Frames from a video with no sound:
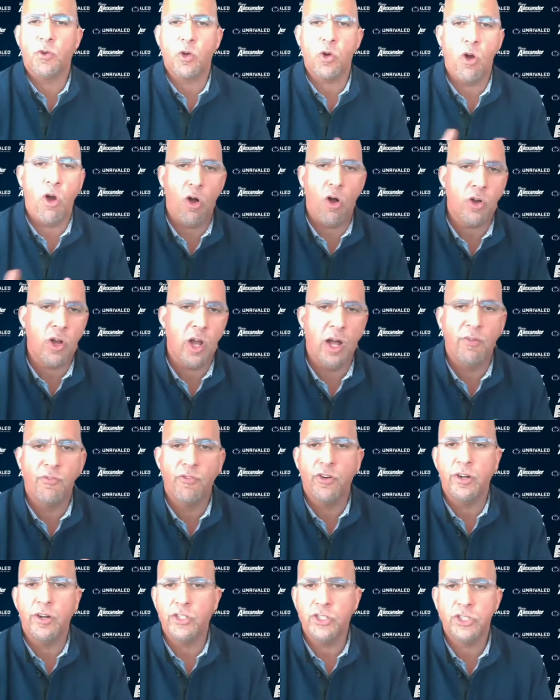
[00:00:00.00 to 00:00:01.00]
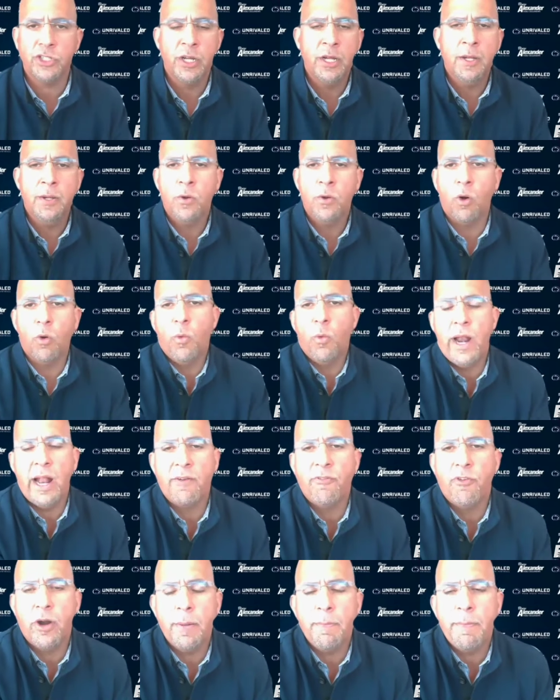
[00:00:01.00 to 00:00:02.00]
or call coverage or
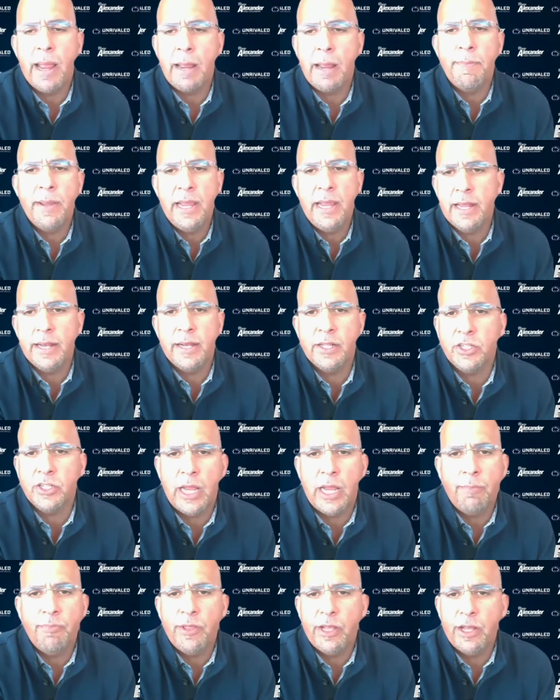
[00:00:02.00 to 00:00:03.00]
whatever it may be, and the same